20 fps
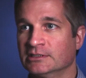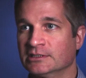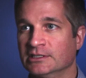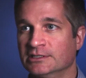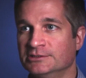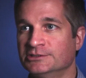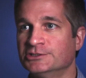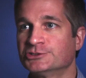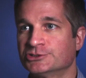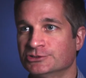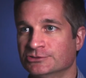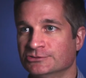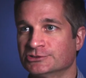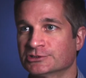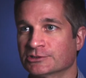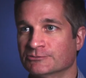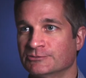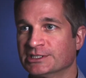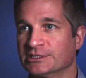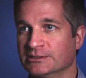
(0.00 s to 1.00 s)
an issue
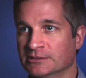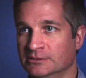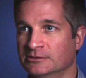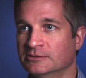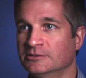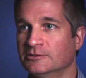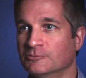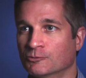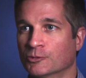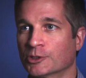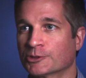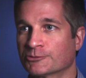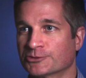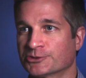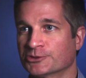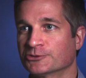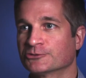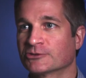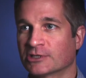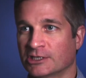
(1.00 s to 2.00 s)
so we can work with
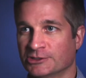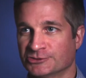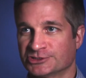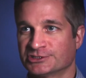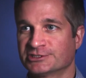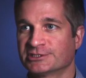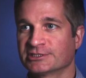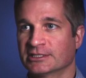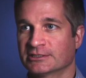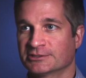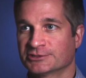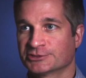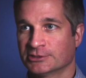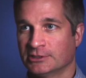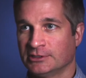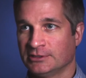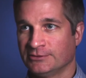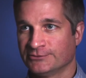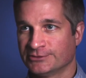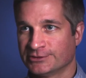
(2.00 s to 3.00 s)
your neurologist to get it
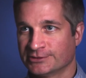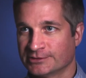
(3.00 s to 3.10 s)
solved.